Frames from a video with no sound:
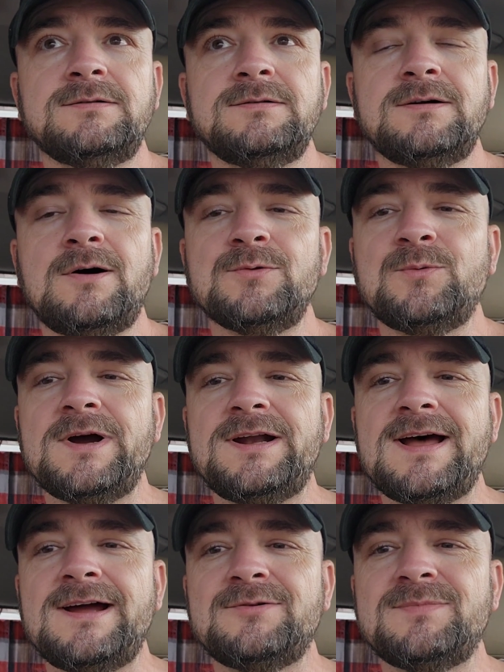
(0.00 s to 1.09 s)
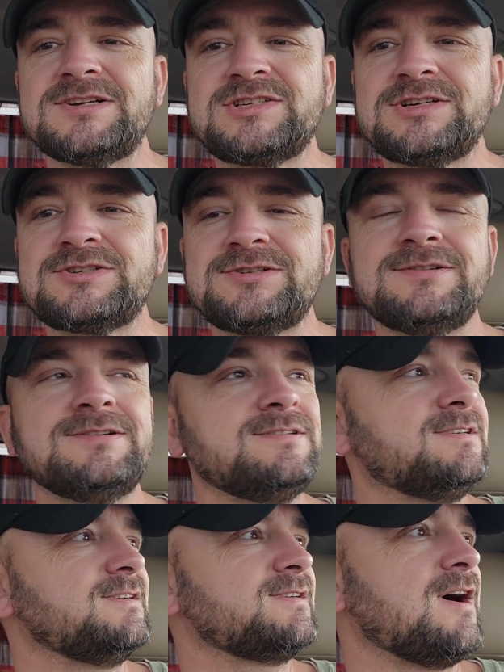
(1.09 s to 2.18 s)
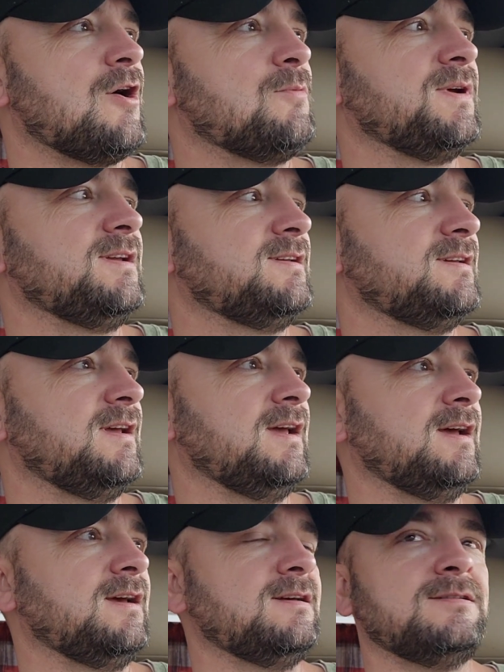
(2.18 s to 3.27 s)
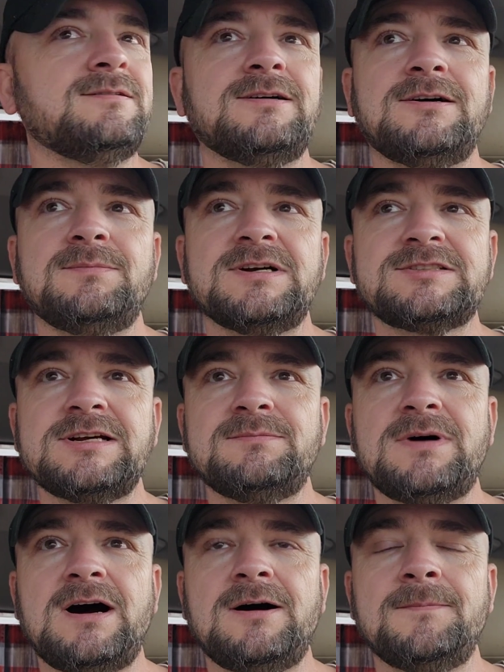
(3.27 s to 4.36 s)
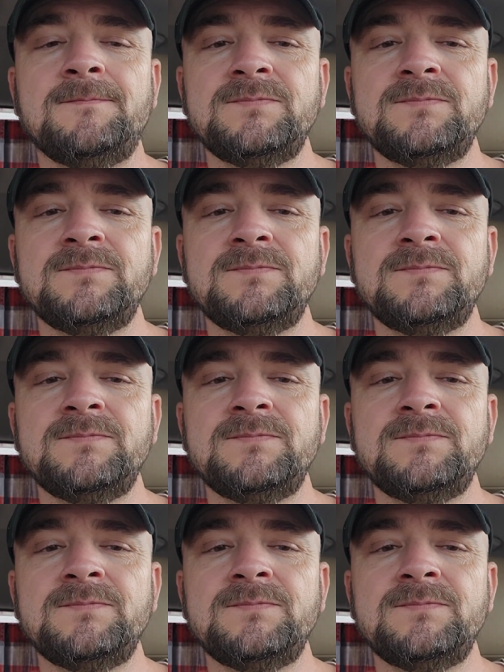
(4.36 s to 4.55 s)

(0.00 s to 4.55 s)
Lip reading: On the way down, my sister called me, and my stepmom,